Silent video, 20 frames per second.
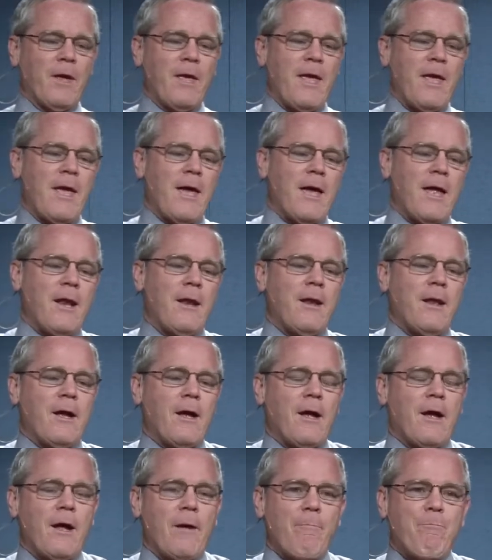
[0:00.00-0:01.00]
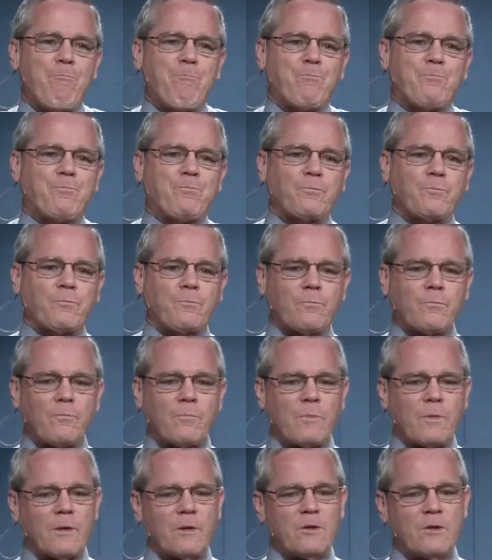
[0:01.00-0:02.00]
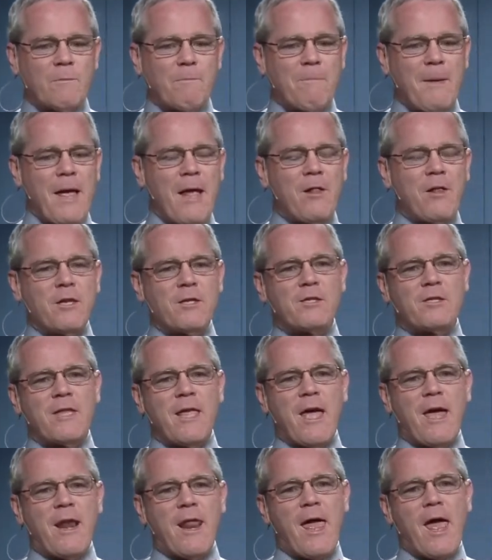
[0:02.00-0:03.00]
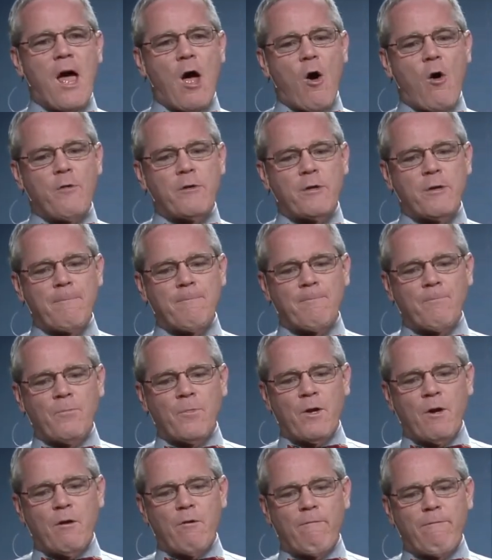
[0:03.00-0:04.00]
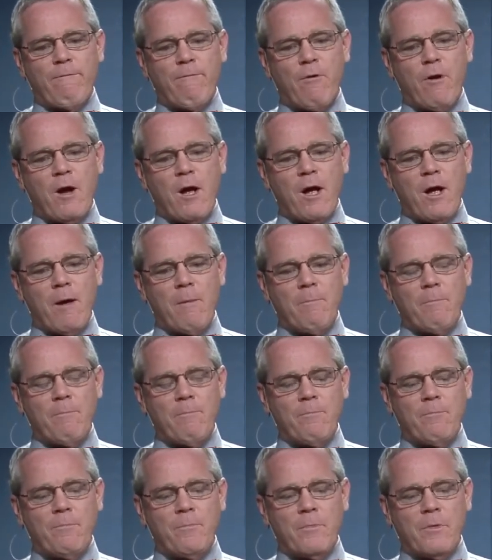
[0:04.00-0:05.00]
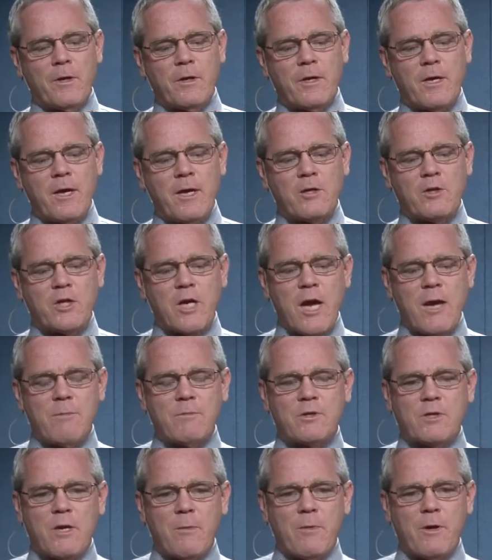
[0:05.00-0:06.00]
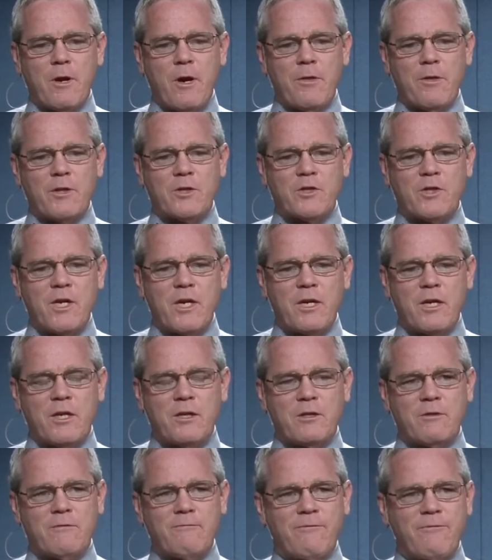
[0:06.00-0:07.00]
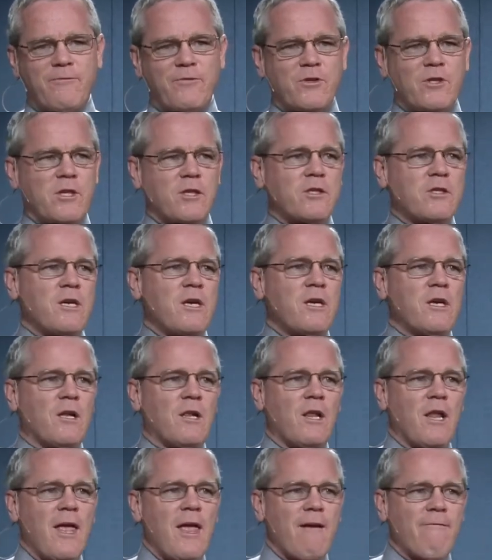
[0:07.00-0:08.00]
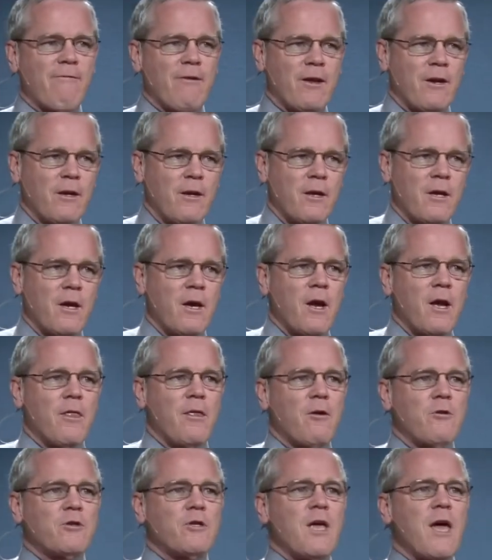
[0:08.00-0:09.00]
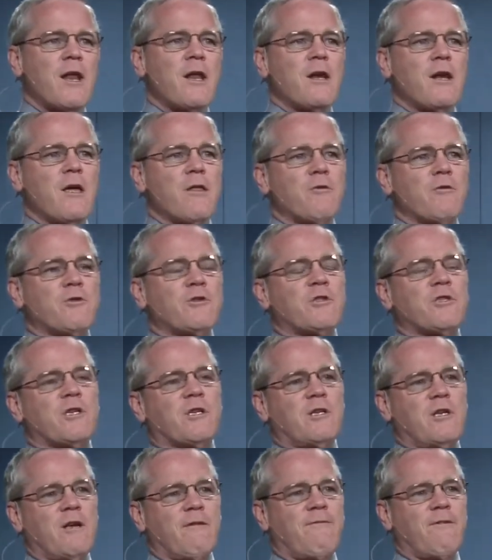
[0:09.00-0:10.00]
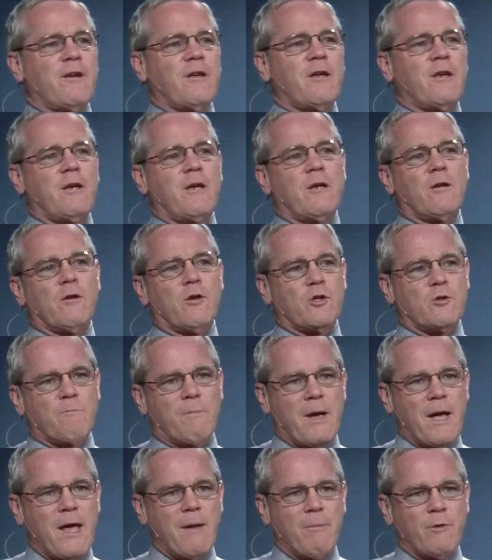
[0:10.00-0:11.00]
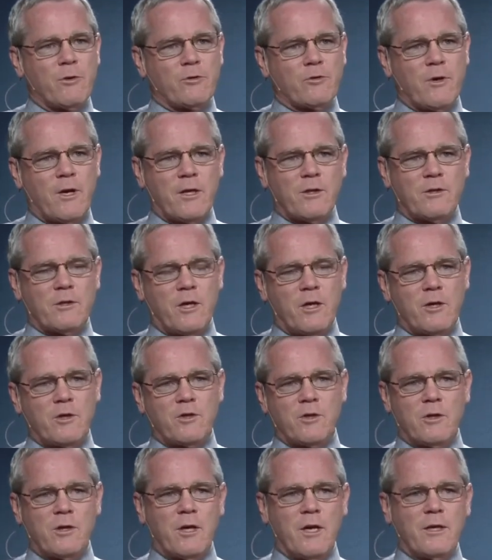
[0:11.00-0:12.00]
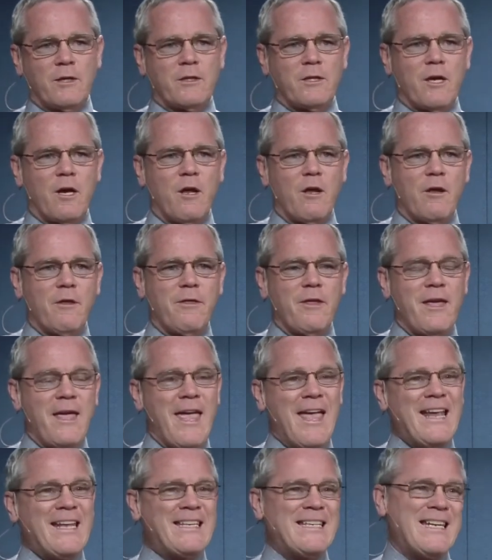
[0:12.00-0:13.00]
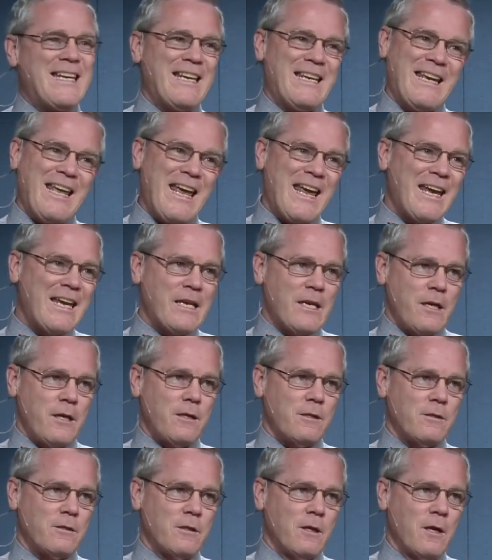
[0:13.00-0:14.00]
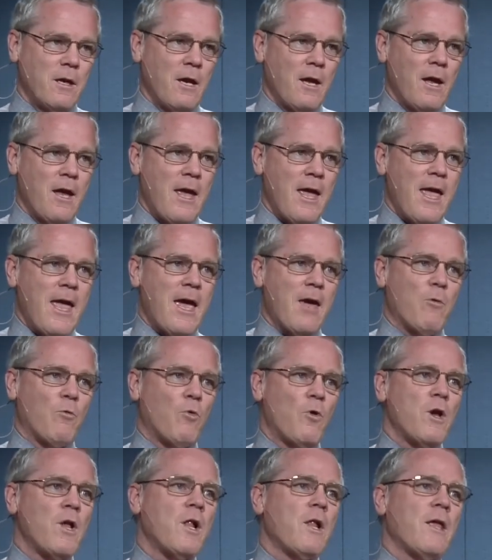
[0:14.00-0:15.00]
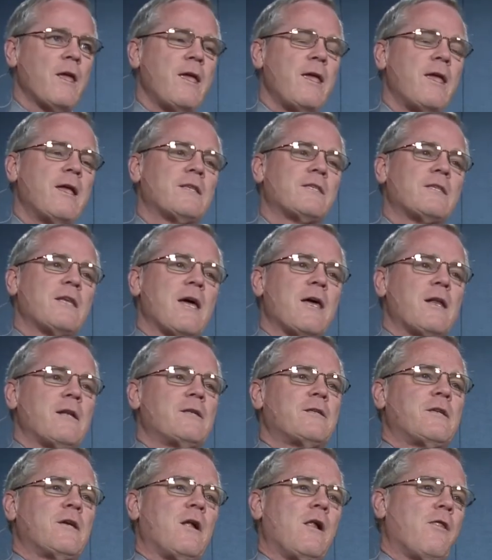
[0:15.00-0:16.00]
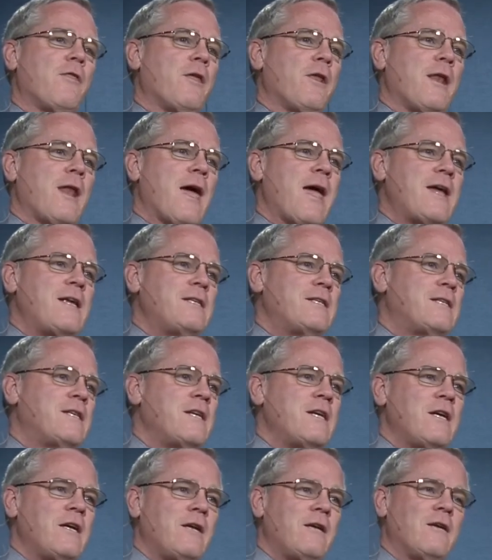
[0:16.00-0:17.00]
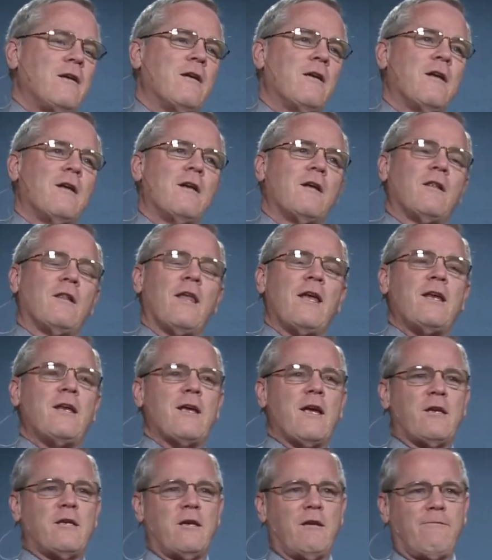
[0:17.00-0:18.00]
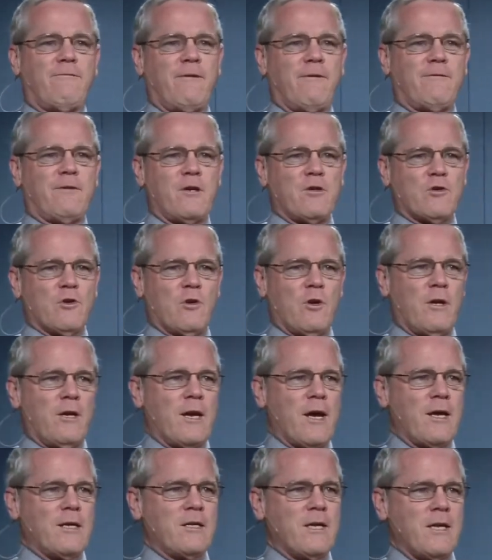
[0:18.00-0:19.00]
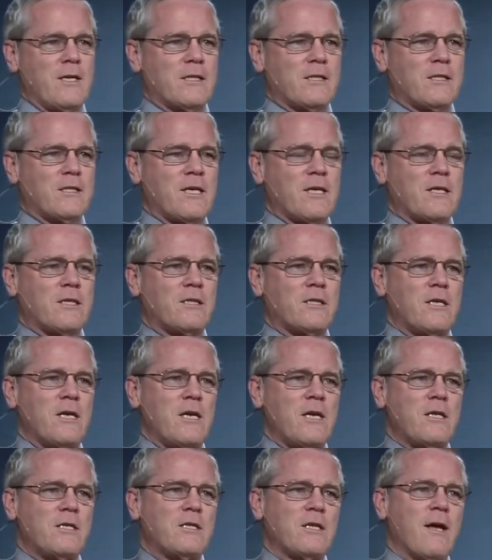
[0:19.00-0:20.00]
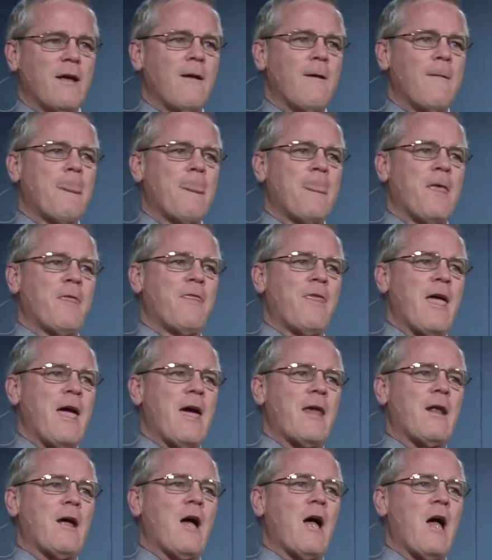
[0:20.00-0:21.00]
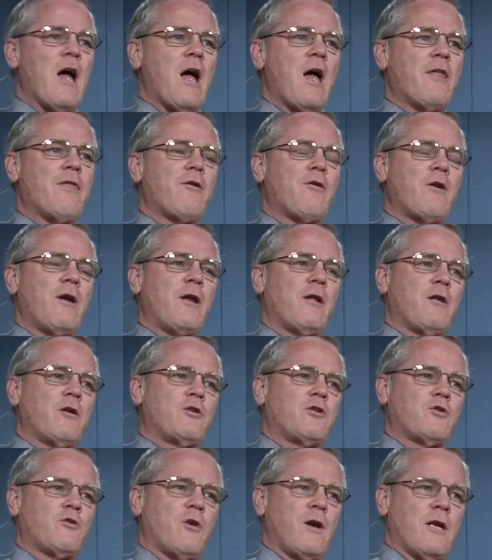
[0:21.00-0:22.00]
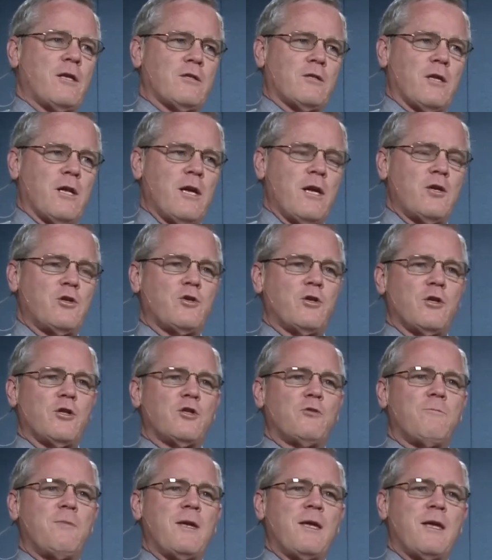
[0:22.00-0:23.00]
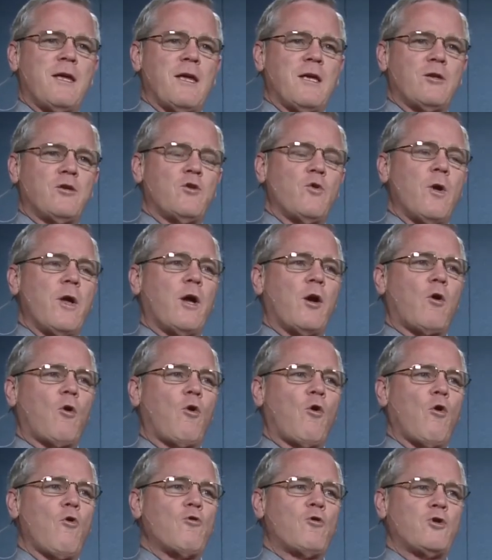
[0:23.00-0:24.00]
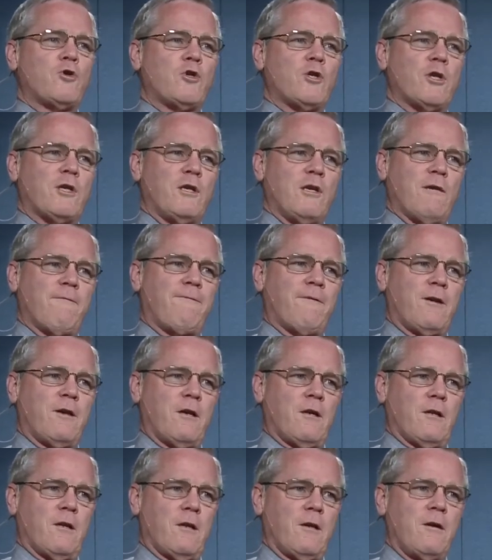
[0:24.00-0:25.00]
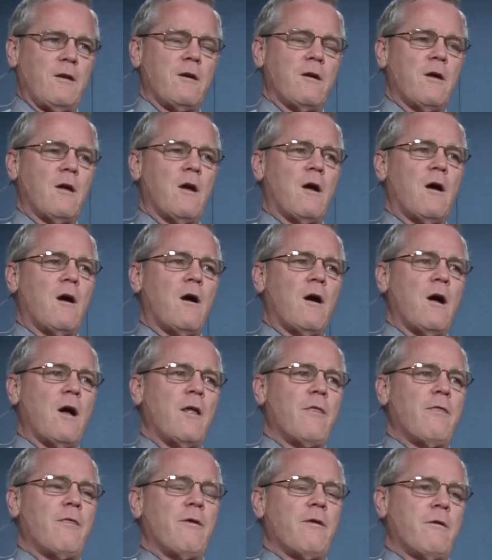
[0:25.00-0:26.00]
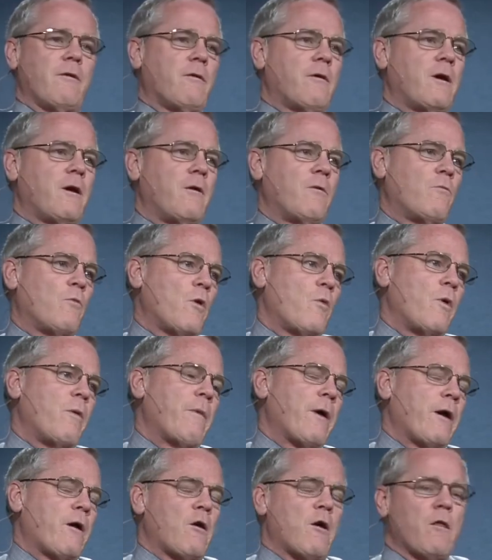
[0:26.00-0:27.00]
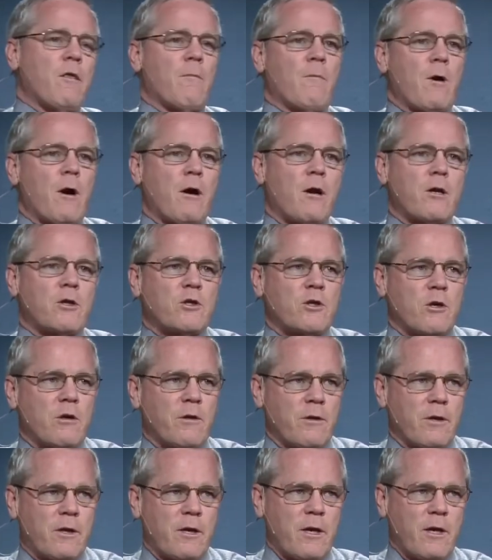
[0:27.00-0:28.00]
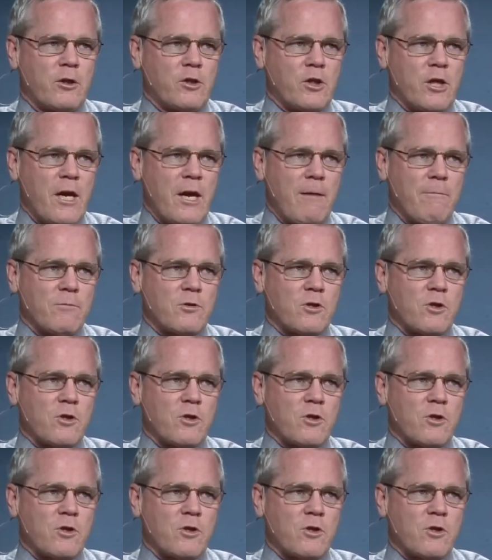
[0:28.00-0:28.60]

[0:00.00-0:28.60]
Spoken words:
And to balance that out, from the King James coming on the scene in 1611, there's not another significant English Bible translation until the 1880s. And really, it's not until the late 1950s, early 1960s that other English translations begin to encroach significantly on what we might call the market share of the King James.